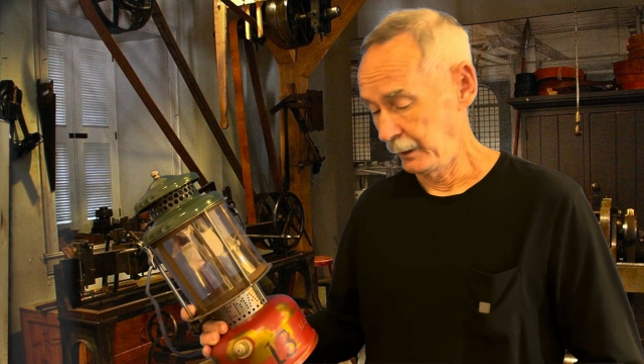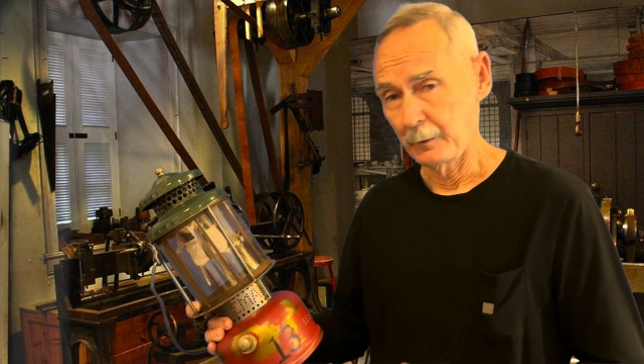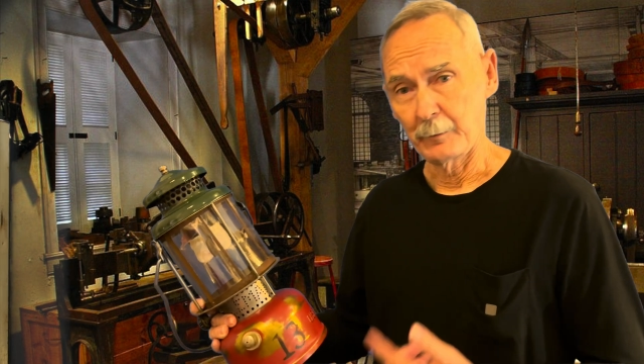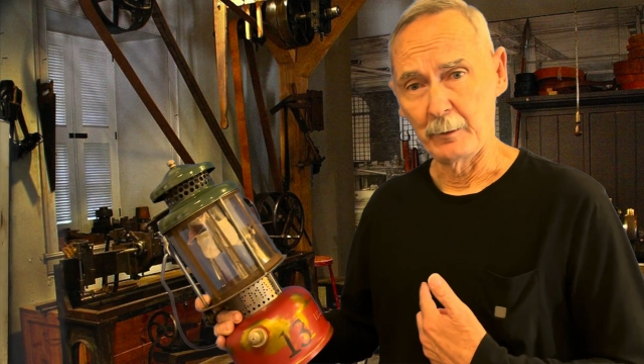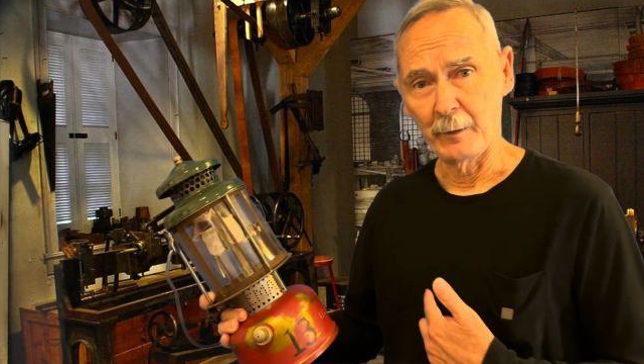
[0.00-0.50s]

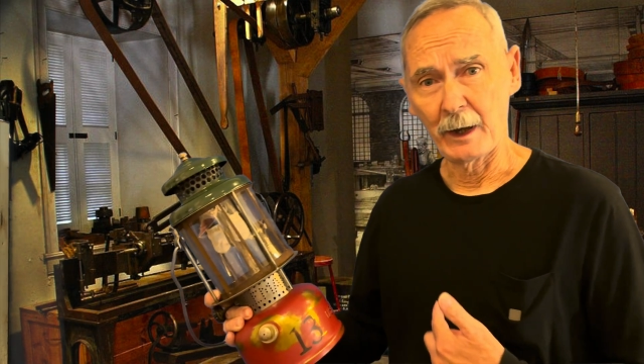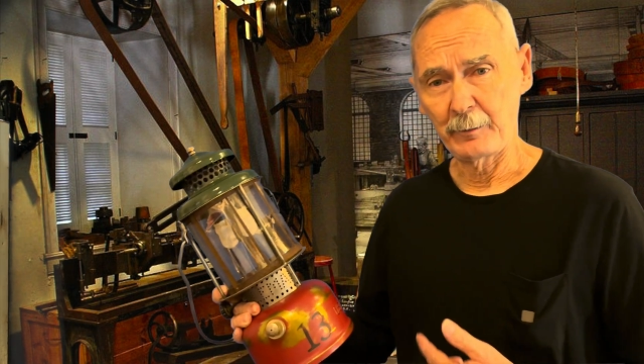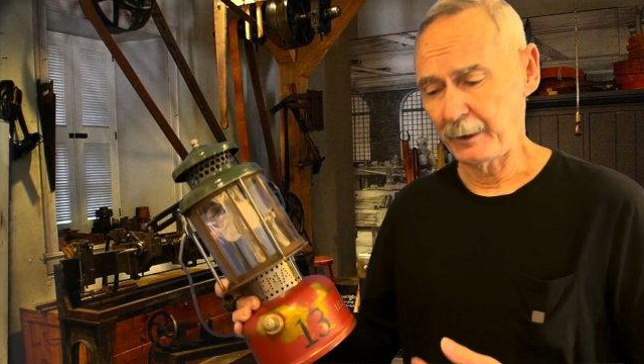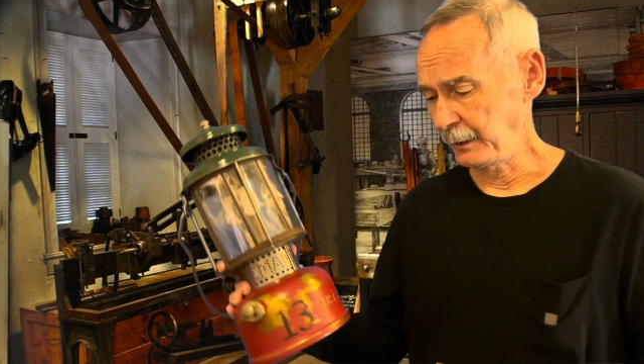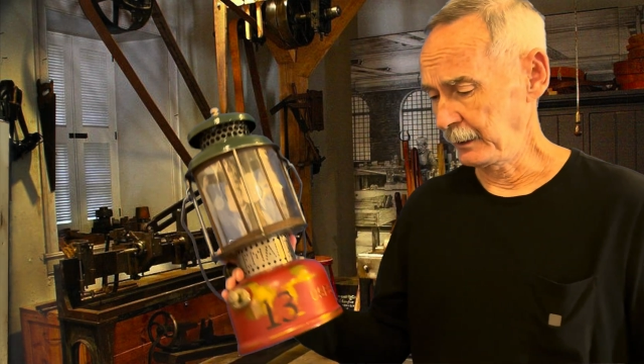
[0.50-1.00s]
But in my
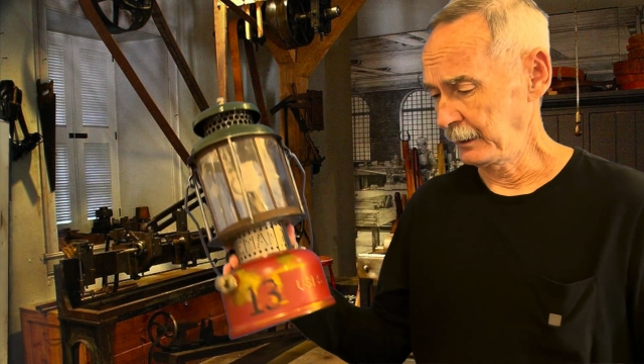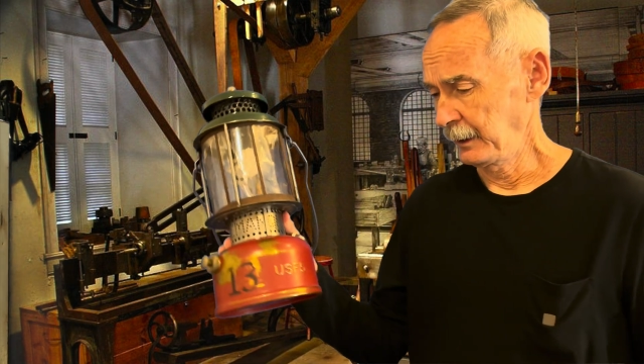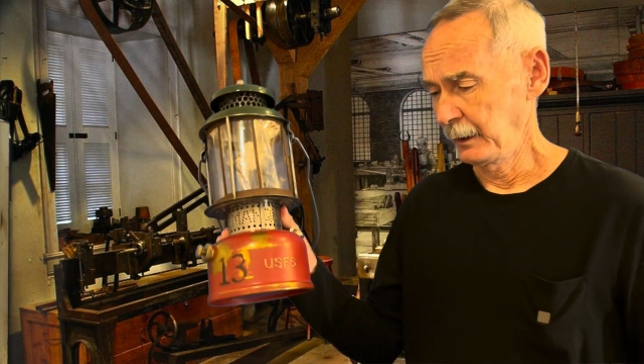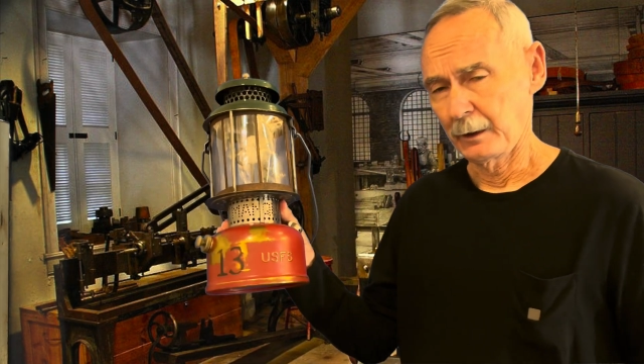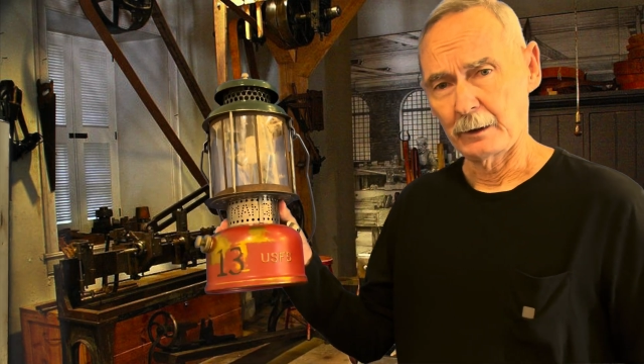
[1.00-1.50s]
opinion,
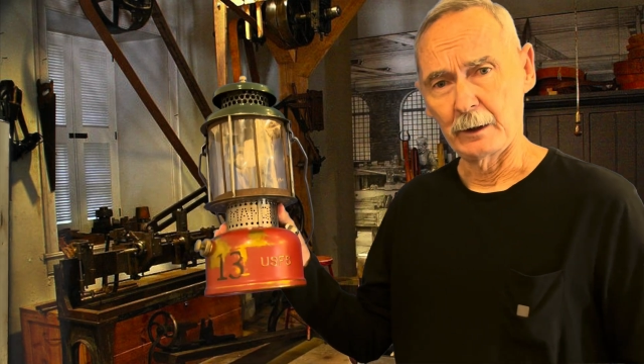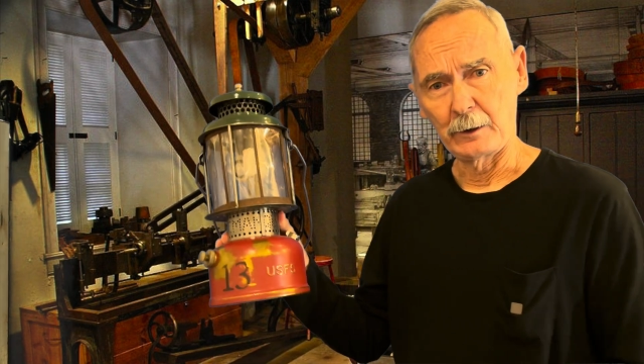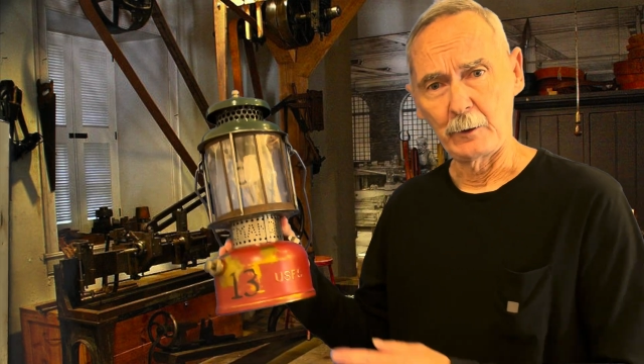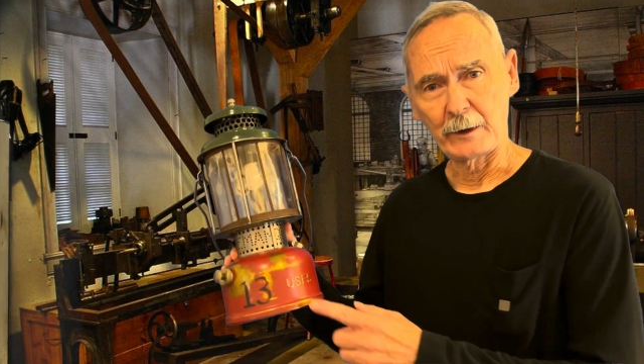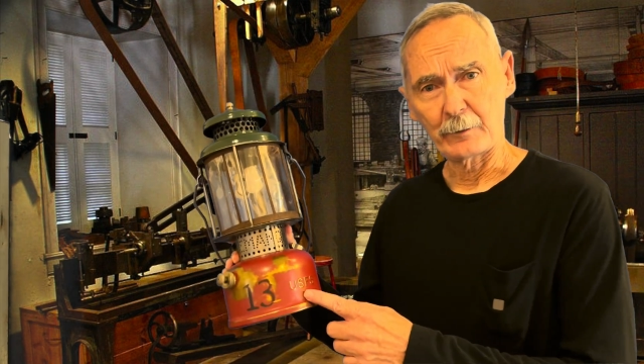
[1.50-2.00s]
the
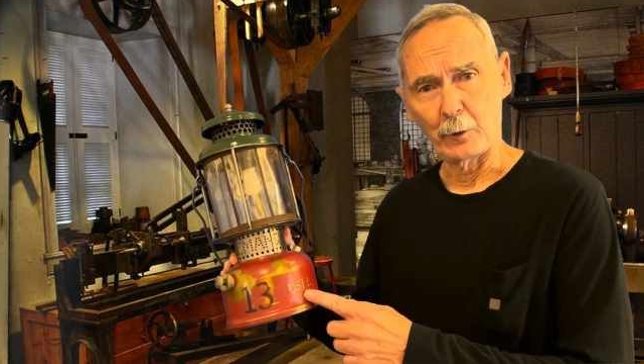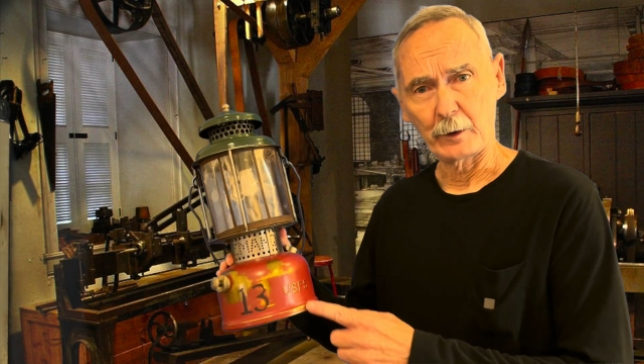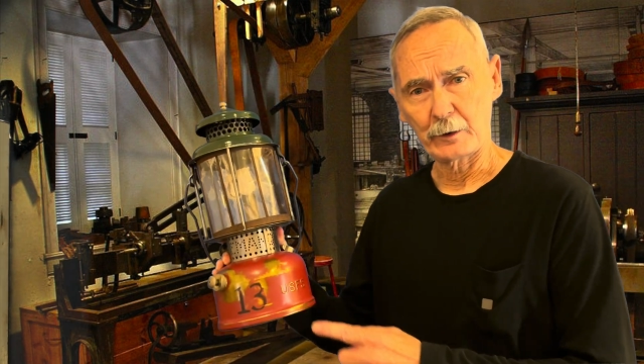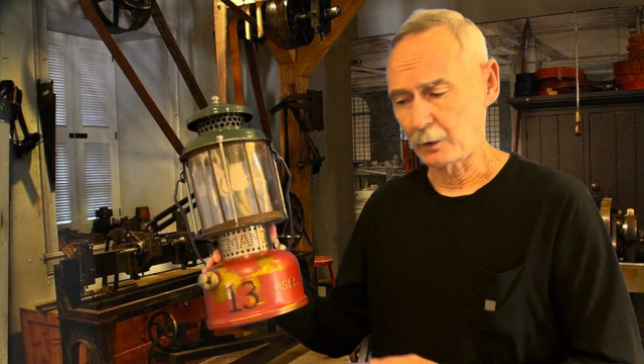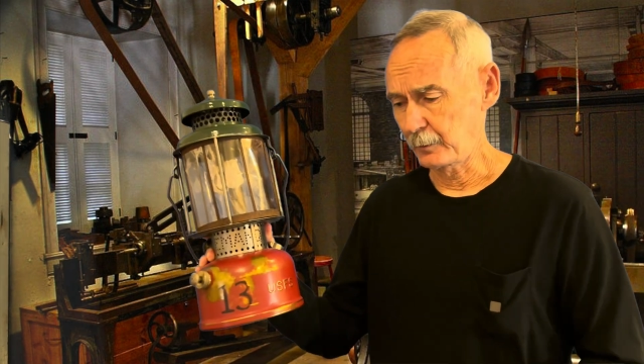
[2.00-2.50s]
U.S.
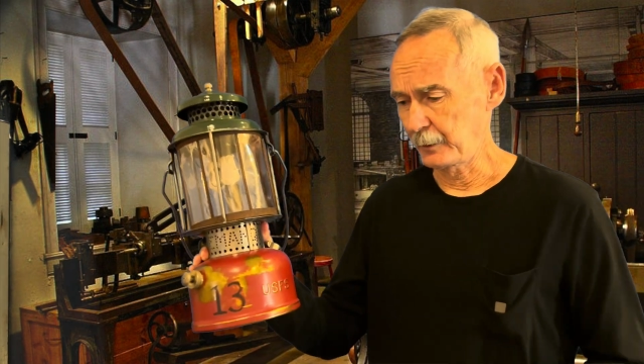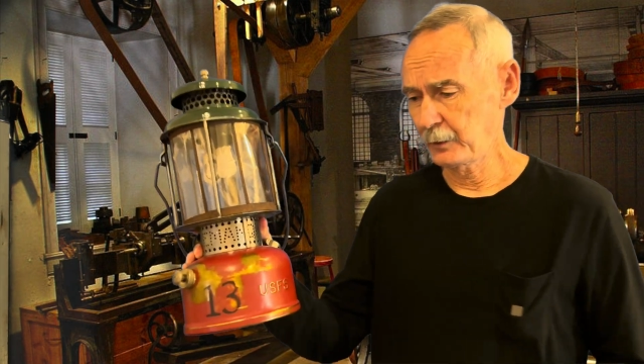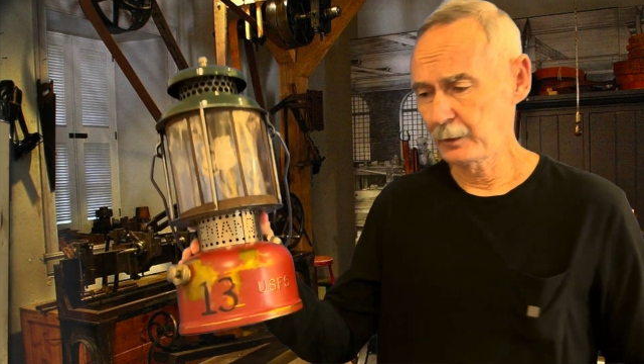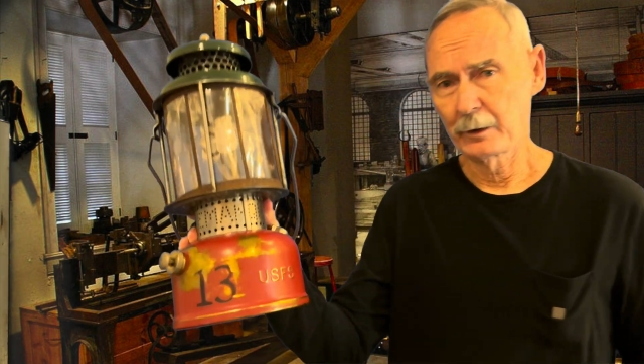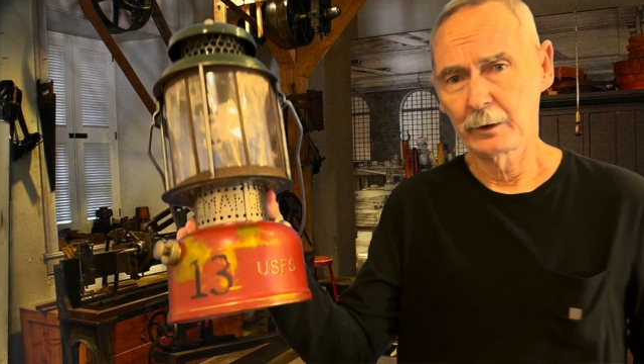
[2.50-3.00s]
Forest Service